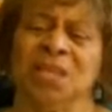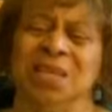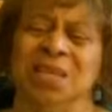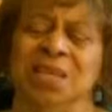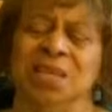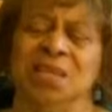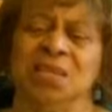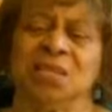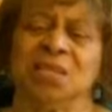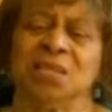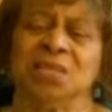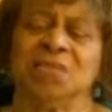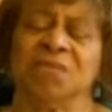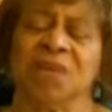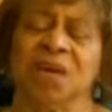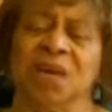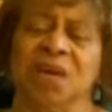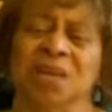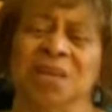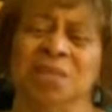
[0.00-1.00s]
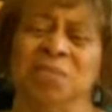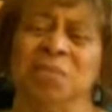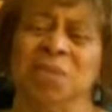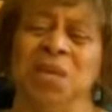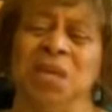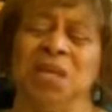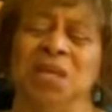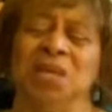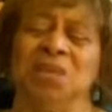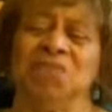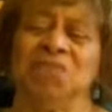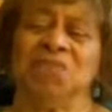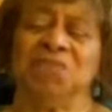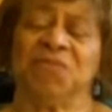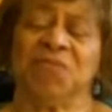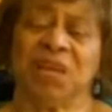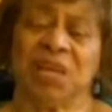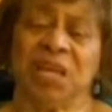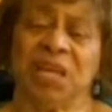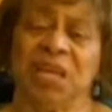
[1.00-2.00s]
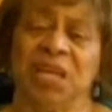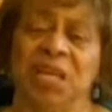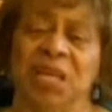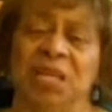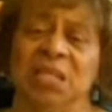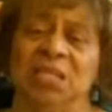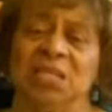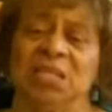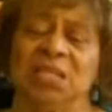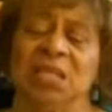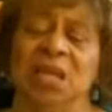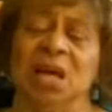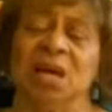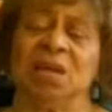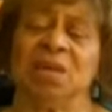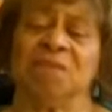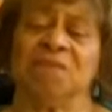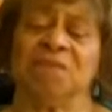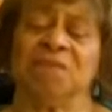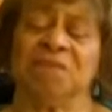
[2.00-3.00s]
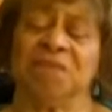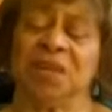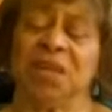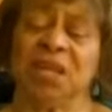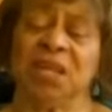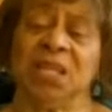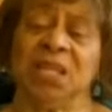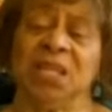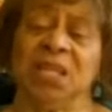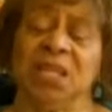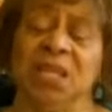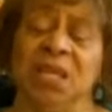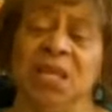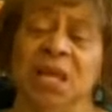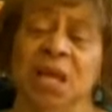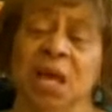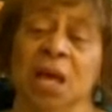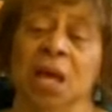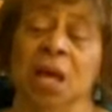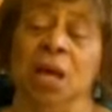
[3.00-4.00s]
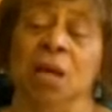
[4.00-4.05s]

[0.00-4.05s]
the idiot savant and making it funny. It's not a funny thing.